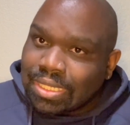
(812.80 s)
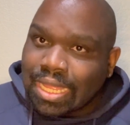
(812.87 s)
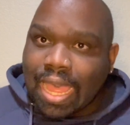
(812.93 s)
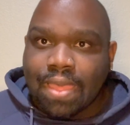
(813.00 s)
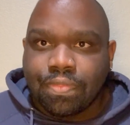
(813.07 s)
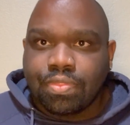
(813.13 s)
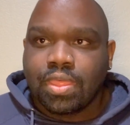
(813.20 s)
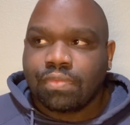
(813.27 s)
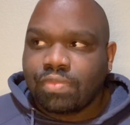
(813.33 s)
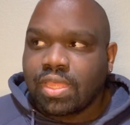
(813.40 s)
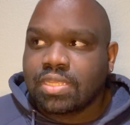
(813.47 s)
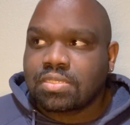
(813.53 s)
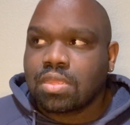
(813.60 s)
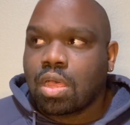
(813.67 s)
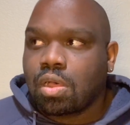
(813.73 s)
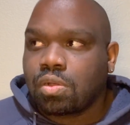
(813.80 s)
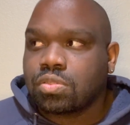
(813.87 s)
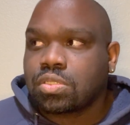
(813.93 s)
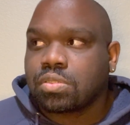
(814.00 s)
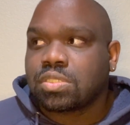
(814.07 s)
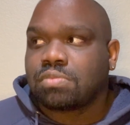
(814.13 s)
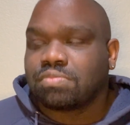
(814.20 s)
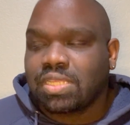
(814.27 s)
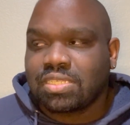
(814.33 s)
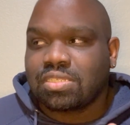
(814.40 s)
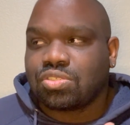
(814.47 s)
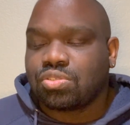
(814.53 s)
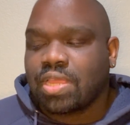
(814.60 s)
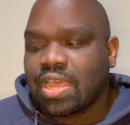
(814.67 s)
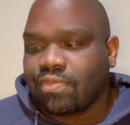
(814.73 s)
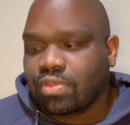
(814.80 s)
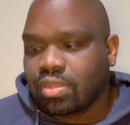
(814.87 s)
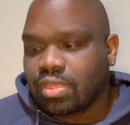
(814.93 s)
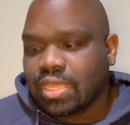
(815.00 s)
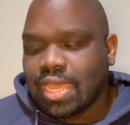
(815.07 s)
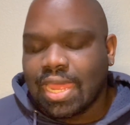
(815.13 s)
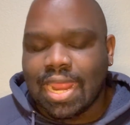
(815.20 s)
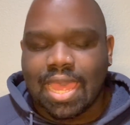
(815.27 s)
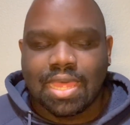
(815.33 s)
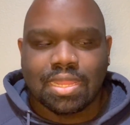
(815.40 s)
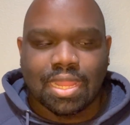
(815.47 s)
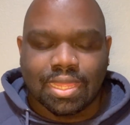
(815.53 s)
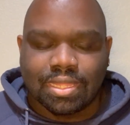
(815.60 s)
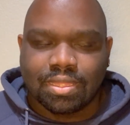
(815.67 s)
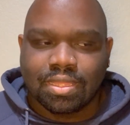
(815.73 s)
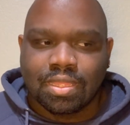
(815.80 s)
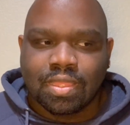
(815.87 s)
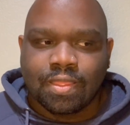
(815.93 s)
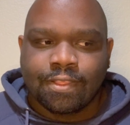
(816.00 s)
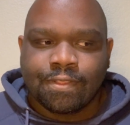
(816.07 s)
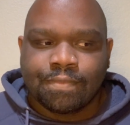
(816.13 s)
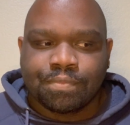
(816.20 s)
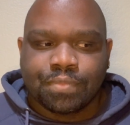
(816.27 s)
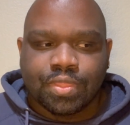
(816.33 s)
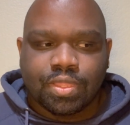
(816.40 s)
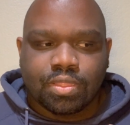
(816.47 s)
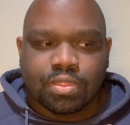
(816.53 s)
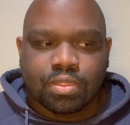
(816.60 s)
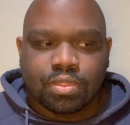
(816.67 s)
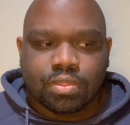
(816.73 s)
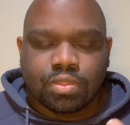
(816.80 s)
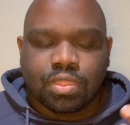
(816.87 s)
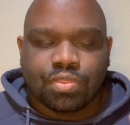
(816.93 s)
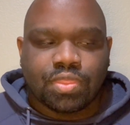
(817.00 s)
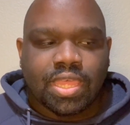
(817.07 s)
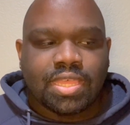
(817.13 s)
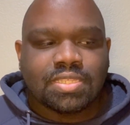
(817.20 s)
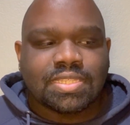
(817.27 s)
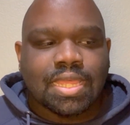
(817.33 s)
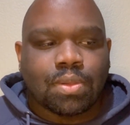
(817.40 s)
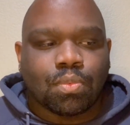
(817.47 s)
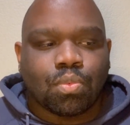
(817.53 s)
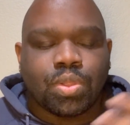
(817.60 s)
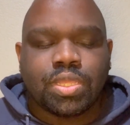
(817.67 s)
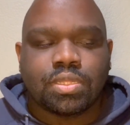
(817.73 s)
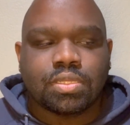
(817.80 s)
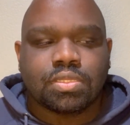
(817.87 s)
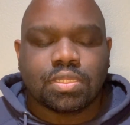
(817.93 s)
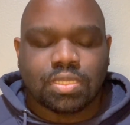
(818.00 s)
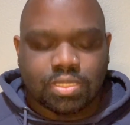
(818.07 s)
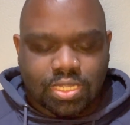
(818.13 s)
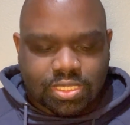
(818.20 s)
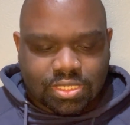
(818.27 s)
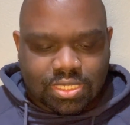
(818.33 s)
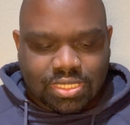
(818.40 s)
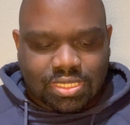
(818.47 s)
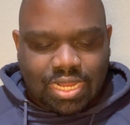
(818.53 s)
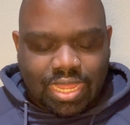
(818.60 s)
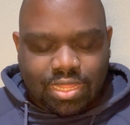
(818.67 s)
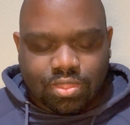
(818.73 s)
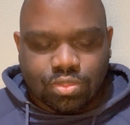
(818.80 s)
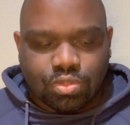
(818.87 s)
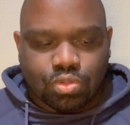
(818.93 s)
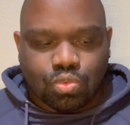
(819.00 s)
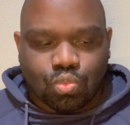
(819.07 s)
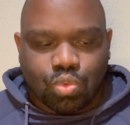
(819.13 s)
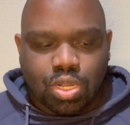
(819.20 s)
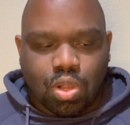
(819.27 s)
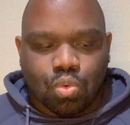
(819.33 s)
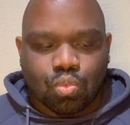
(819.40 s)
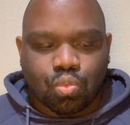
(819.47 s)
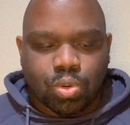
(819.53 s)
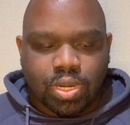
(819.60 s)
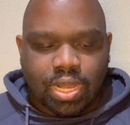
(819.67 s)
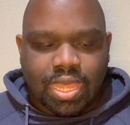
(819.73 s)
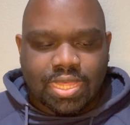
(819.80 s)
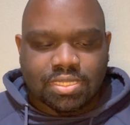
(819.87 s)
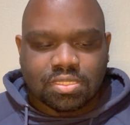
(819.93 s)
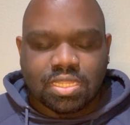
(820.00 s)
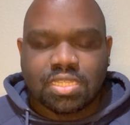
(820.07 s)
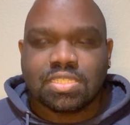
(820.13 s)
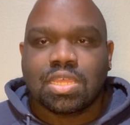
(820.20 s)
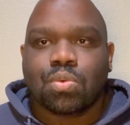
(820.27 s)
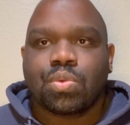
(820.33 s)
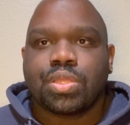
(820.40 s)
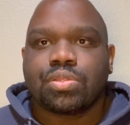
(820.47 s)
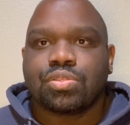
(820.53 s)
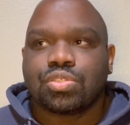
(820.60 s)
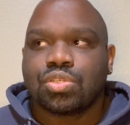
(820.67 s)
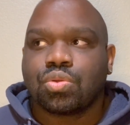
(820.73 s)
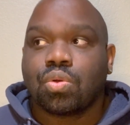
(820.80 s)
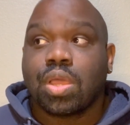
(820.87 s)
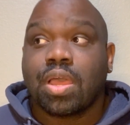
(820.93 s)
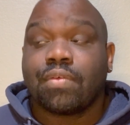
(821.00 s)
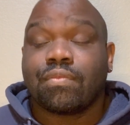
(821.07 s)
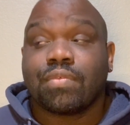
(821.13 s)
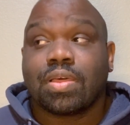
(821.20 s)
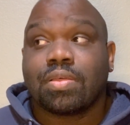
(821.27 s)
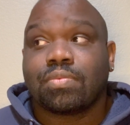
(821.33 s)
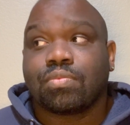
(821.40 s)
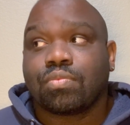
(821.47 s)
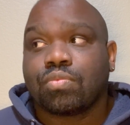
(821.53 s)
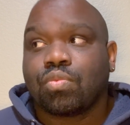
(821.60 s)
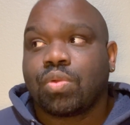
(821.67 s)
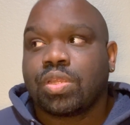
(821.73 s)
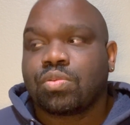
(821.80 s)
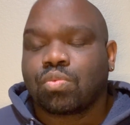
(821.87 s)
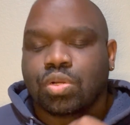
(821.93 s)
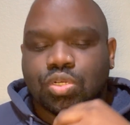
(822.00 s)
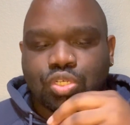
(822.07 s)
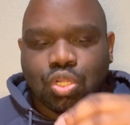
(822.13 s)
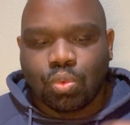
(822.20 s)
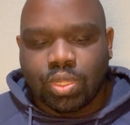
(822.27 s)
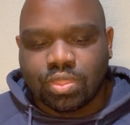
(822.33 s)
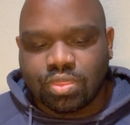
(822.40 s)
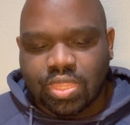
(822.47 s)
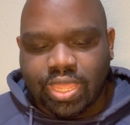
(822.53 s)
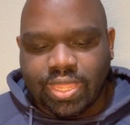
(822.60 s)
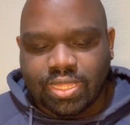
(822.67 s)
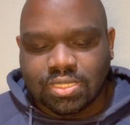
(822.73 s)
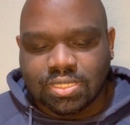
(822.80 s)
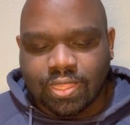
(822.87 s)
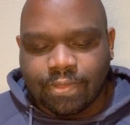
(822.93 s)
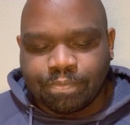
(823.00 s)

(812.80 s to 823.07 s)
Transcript: I think that's also some things that you have to look at, like the things that we, it's, it's like we don't realize things that we do, uh, we, we're doing things